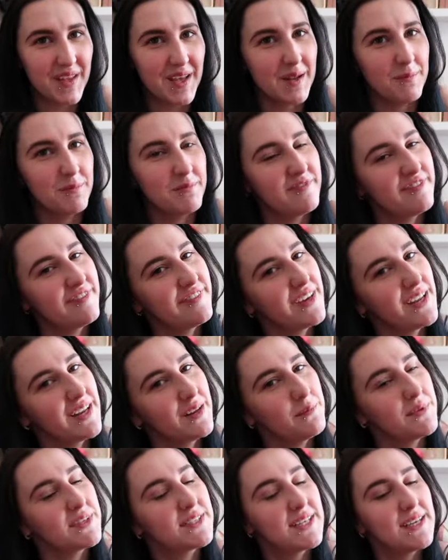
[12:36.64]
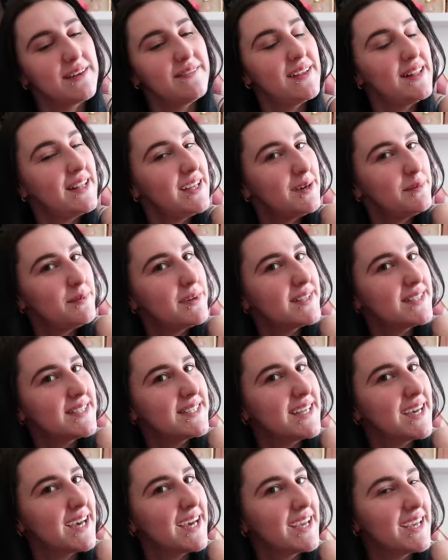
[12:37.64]
I'm feeling myself a little bit
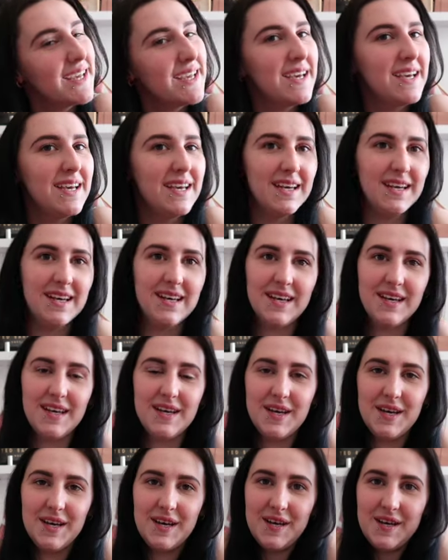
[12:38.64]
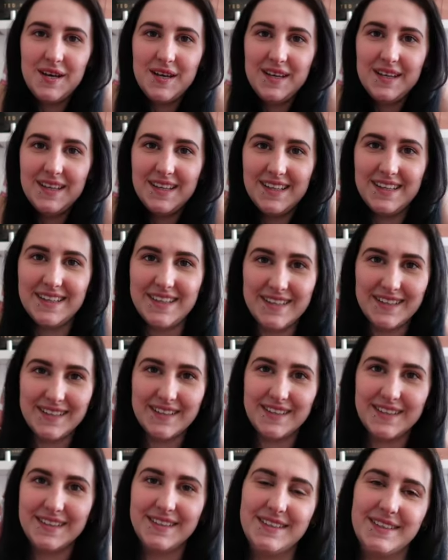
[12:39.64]
today.
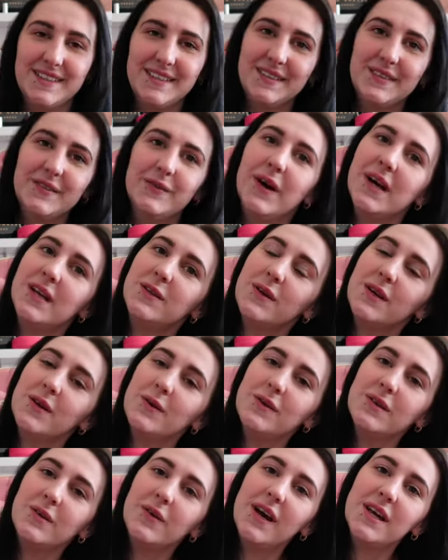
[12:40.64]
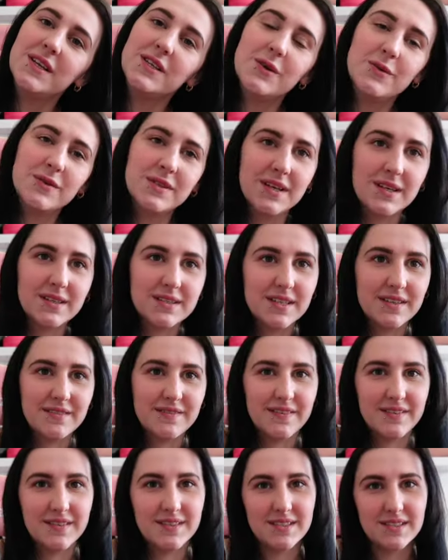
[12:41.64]
Why do I always look
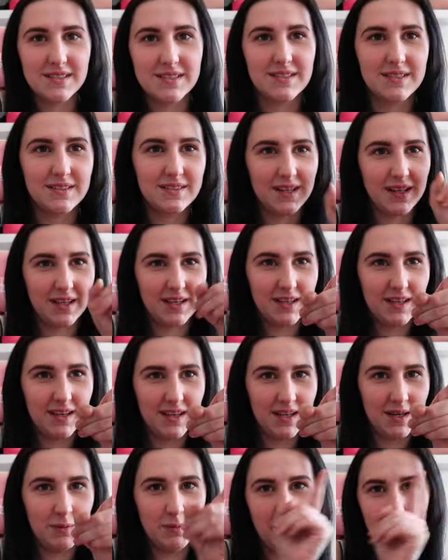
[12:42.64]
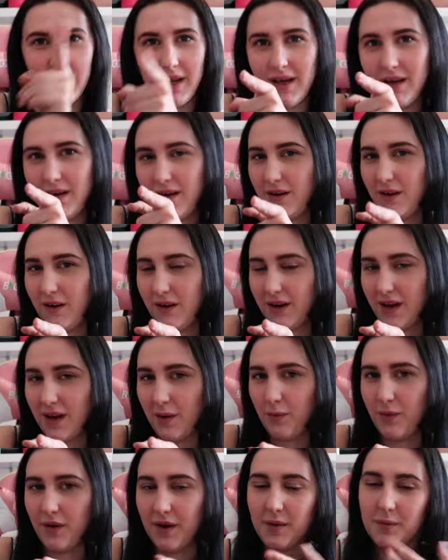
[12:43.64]
different, like in a mirror and on
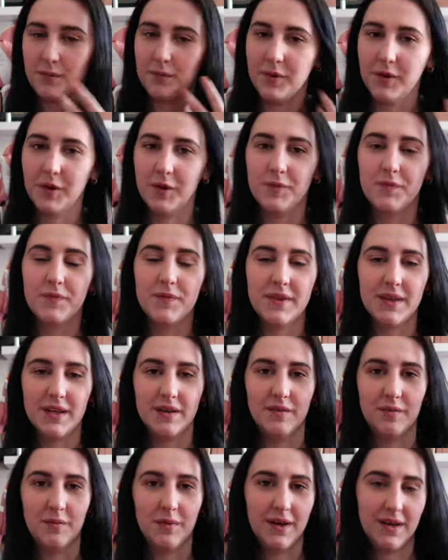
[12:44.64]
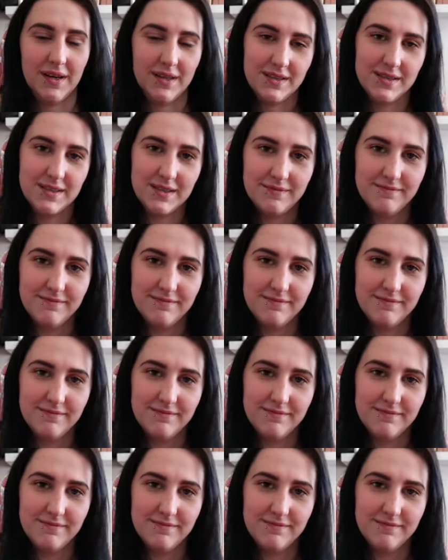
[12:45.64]
camera, but never mind.